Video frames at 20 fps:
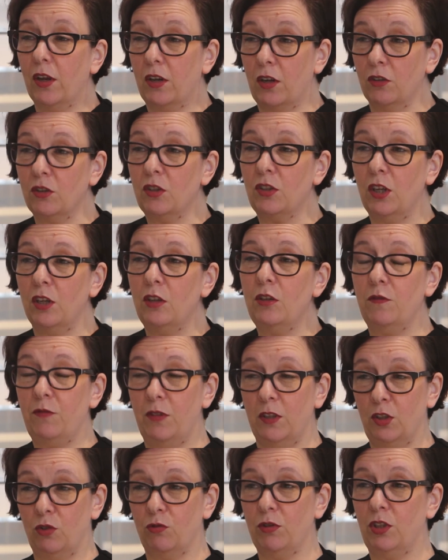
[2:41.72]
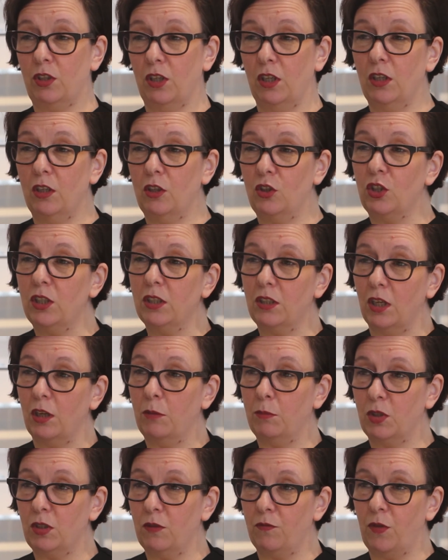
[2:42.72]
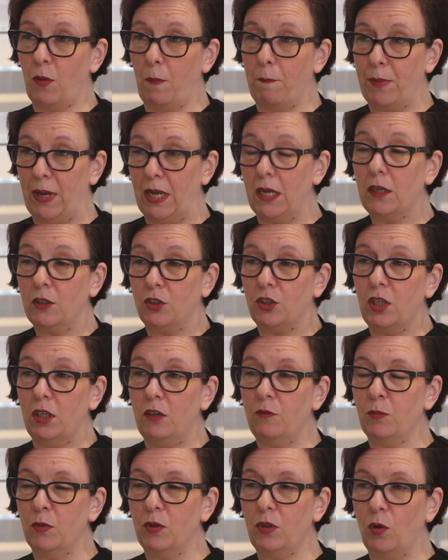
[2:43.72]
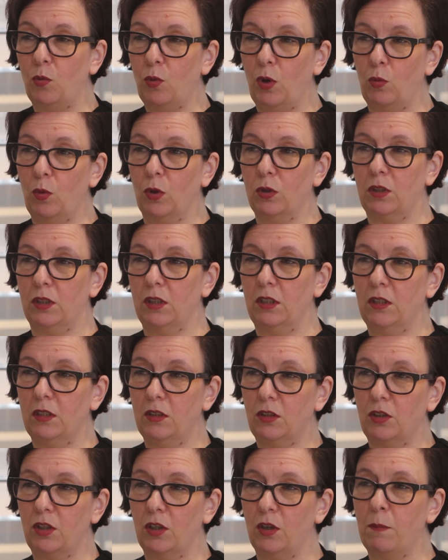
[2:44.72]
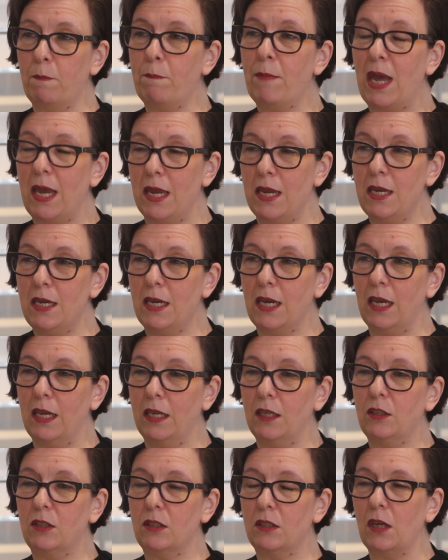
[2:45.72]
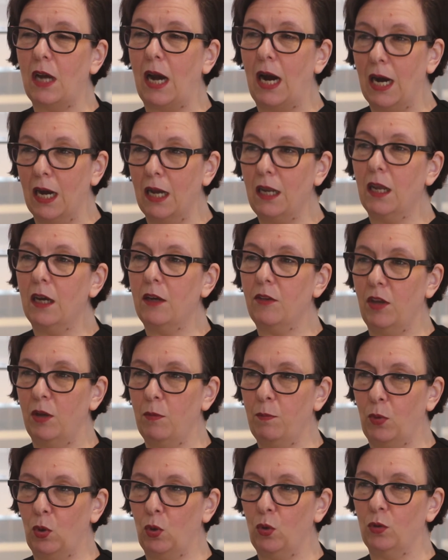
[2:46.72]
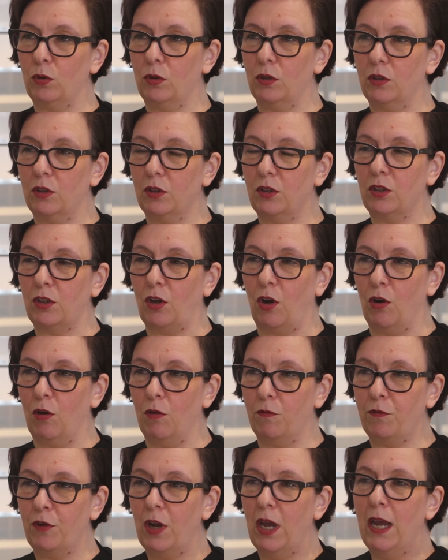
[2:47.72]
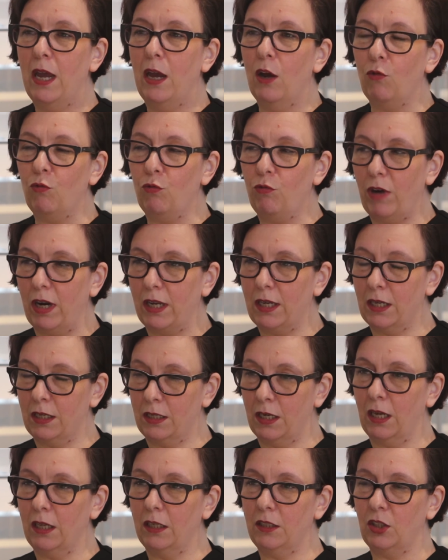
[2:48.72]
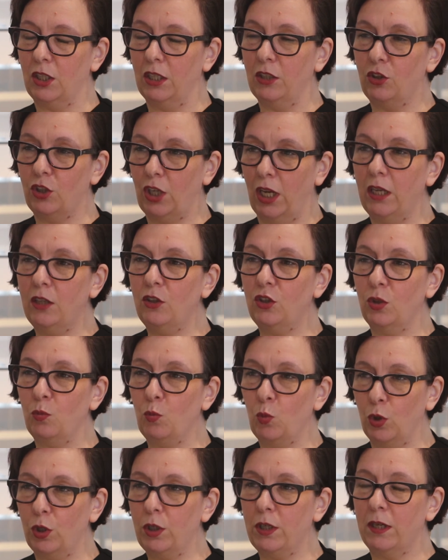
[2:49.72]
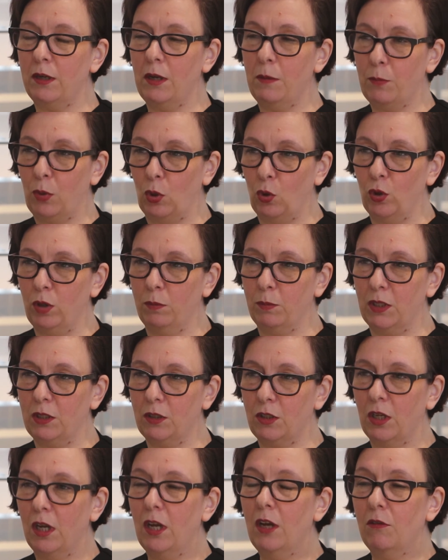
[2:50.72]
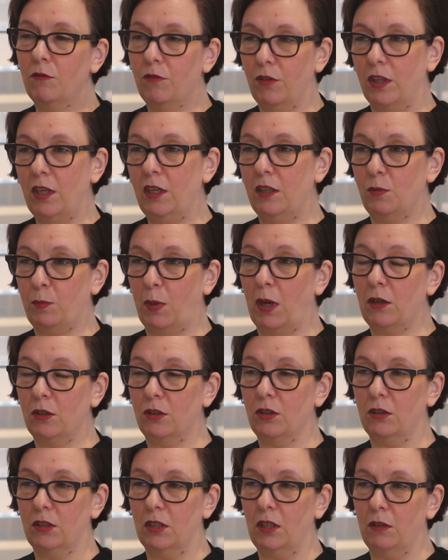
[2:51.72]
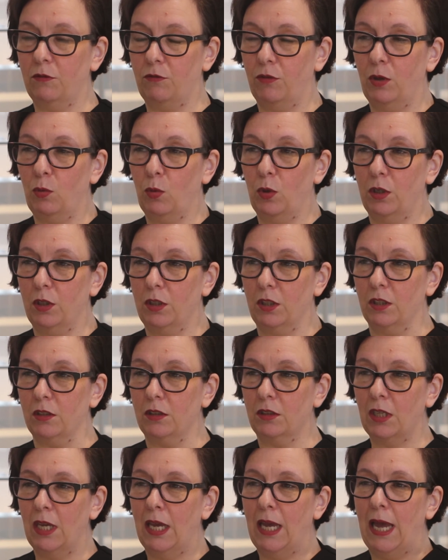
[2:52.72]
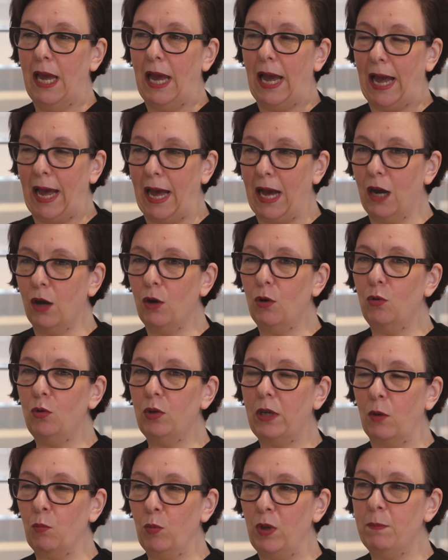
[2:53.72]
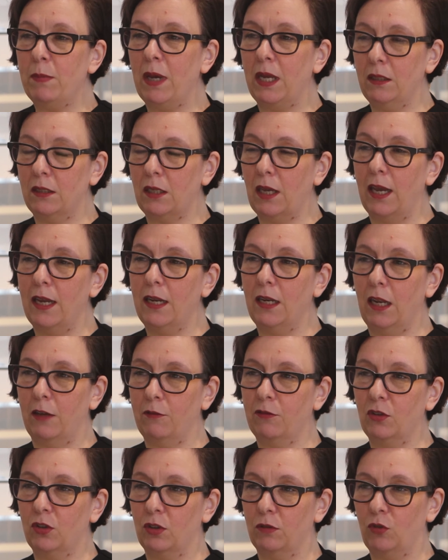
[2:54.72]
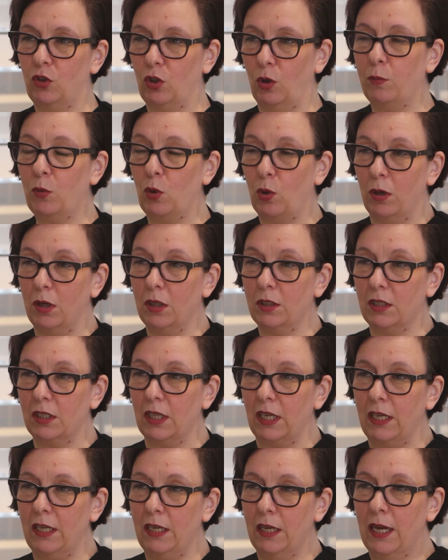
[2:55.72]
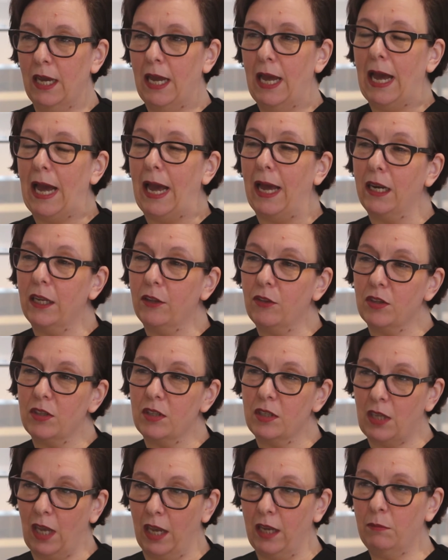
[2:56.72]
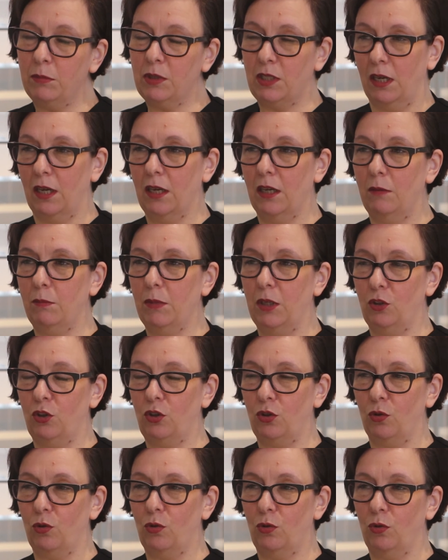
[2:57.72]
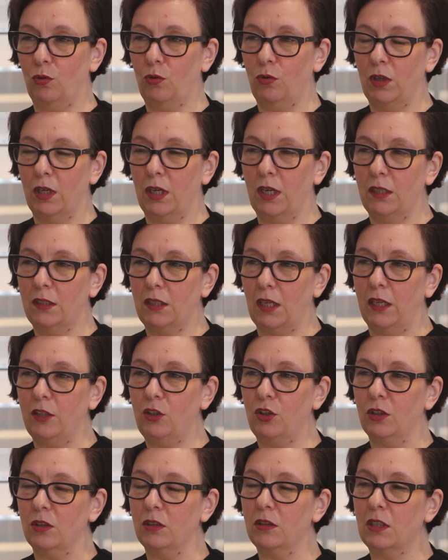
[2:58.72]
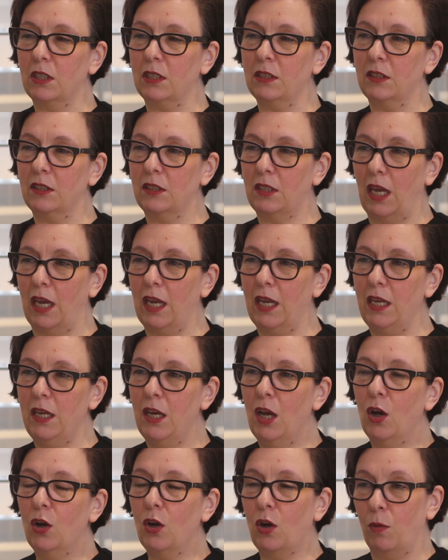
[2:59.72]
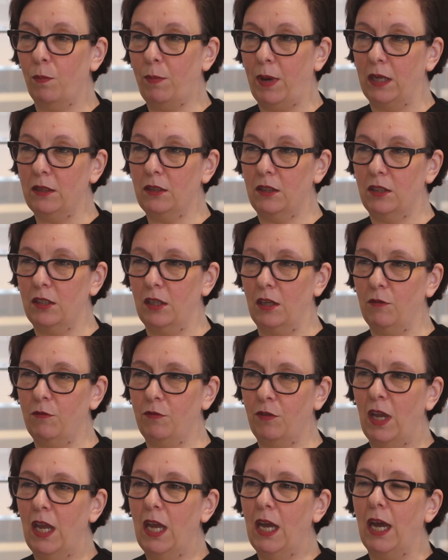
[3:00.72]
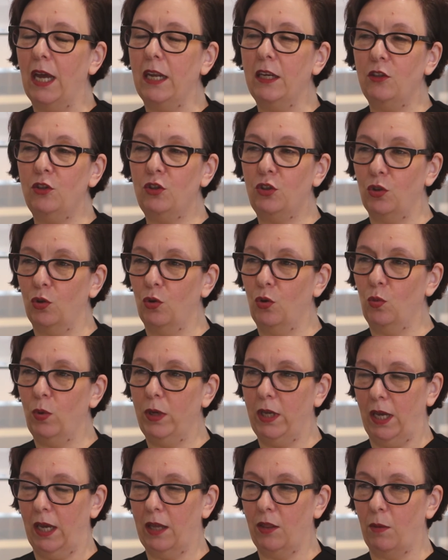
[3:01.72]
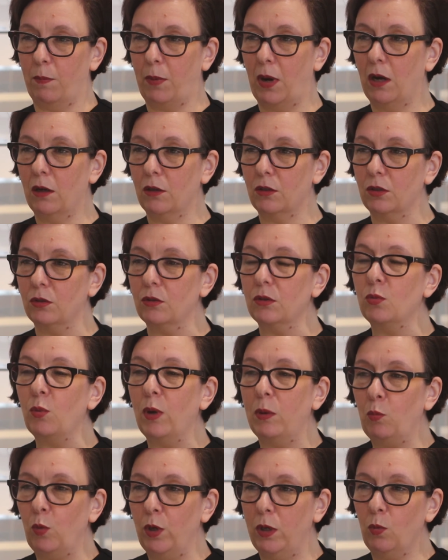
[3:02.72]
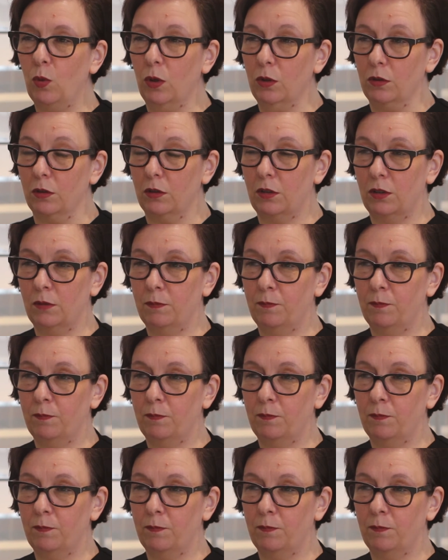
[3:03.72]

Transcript: The concern of this research in terms of the big achievement that we're wanting to make is to highlight the importance of recognising change in work and employment for these parcel delivery workers. How can we maintain levels of job quality and at the same time ensure organisations can stay competitive and ensure we get the parcels when we want?